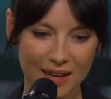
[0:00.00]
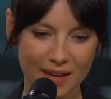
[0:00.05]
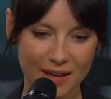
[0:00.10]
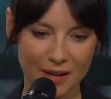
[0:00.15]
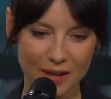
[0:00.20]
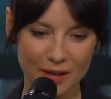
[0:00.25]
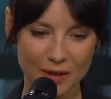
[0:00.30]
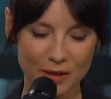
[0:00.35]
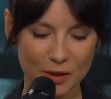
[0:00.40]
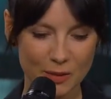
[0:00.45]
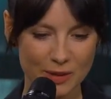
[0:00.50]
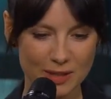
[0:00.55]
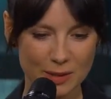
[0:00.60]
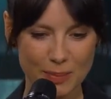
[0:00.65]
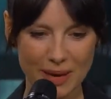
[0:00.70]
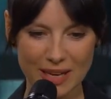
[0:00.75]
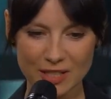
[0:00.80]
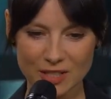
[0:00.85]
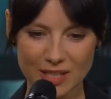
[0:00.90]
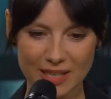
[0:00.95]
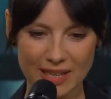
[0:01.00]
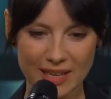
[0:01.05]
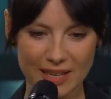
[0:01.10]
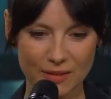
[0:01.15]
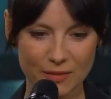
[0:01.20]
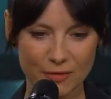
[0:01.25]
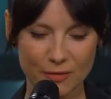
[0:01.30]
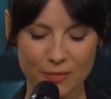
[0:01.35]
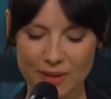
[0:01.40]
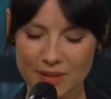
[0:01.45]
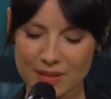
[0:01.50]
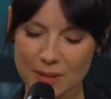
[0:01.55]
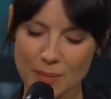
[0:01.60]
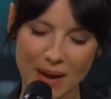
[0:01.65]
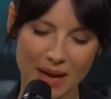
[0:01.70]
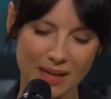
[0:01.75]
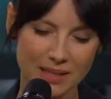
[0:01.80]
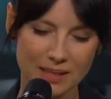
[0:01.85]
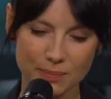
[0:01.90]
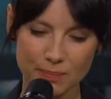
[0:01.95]
you know, especially
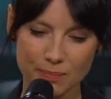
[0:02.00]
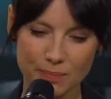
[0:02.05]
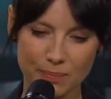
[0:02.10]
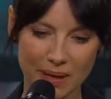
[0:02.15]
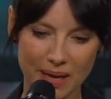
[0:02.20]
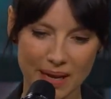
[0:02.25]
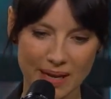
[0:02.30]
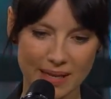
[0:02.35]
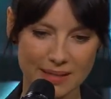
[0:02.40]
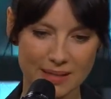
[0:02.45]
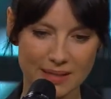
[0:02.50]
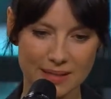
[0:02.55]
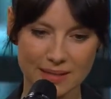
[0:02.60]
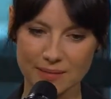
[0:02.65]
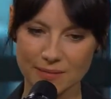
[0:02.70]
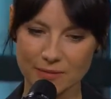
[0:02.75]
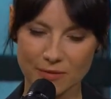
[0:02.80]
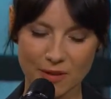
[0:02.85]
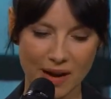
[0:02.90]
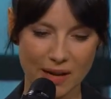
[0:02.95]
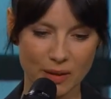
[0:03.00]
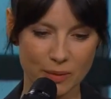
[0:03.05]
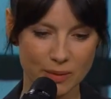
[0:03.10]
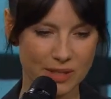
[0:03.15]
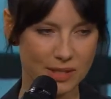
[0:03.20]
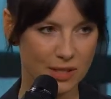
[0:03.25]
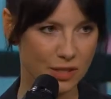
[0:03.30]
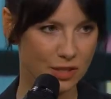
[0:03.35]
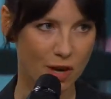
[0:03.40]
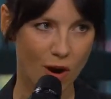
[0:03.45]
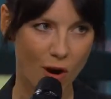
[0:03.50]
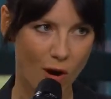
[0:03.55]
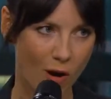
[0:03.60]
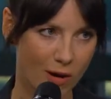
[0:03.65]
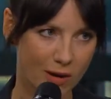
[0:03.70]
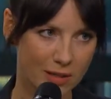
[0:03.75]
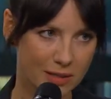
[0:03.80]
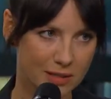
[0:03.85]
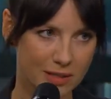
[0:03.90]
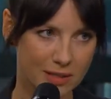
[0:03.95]
Tobias plays Frank with such
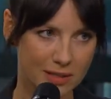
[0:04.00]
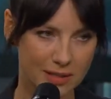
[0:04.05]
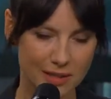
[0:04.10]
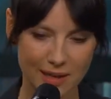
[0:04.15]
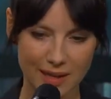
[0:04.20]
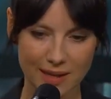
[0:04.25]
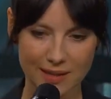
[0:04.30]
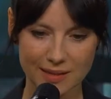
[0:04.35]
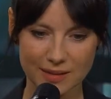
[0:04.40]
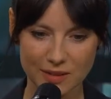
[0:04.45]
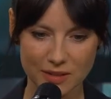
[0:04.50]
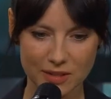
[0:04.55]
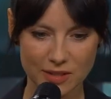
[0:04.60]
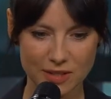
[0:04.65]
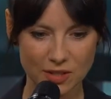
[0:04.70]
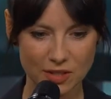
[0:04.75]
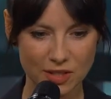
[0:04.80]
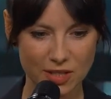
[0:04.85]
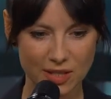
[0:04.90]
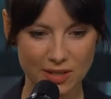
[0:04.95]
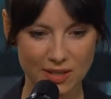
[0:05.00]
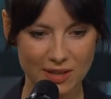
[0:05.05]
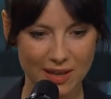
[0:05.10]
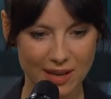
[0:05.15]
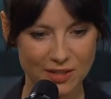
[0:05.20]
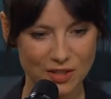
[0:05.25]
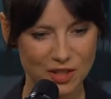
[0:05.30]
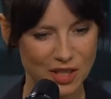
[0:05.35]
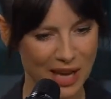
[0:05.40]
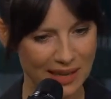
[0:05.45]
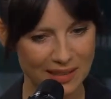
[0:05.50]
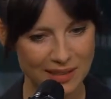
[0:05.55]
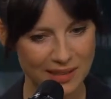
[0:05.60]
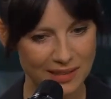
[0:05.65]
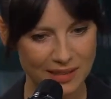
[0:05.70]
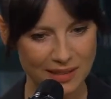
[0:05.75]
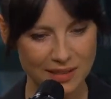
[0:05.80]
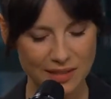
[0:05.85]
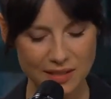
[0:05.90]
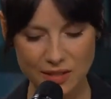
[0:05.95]
heart and there's such a, a
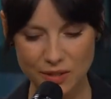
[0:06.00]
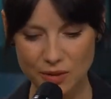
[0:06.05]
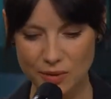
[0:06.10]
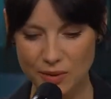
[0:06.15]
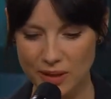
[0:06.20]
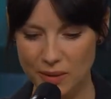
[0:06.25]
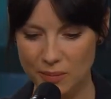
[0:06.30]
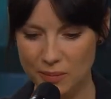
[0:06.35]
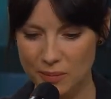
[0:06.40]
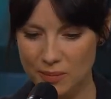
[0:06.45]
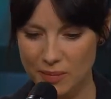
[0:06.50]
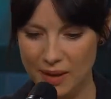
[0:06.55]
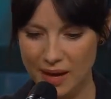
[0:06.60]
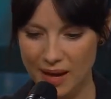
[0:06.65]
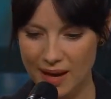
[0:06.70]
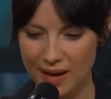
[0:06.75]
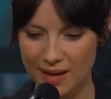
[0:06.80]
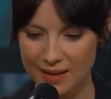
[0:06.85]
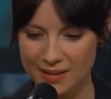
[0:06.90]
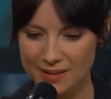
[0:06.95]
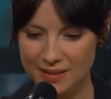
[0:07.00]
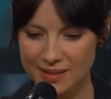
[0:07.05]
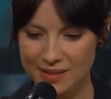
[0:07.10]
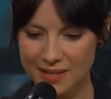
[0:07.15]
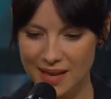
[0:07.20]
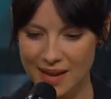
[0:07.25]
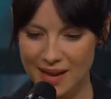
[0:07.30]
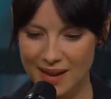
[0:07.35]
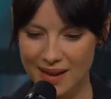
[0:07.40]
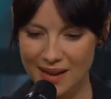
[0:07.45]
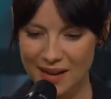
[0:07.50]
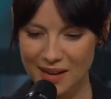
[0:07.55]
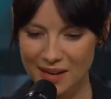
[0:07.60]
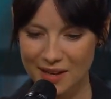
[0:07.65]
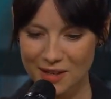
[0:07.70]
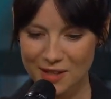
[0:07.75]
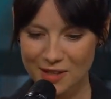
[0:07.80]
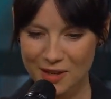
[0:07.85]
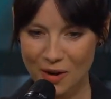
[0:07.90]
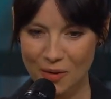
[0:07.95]
gentleness to him. And,
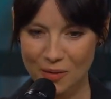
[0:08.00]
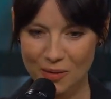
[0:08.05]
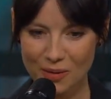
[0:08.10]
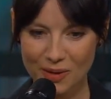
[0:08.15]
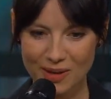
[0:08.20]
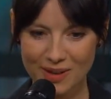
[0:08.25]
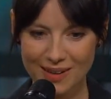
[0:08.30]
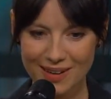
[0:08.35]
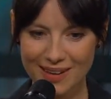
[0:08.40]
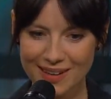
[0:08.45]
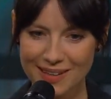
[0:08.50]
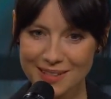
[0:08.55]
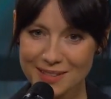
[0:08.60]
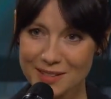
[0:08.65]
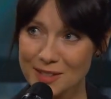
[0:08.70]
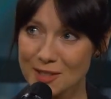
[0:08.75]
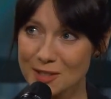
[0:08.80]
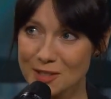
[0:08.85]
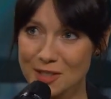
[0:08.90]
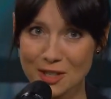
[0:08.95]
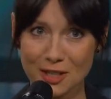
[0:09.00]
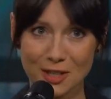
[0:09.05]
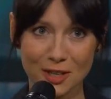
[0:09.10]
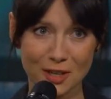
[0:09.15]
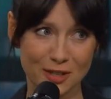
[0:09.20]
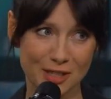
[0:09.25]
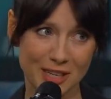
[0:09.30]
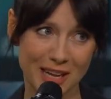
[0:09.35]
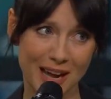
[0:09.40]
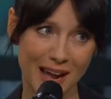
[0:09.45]
you know, he's such a good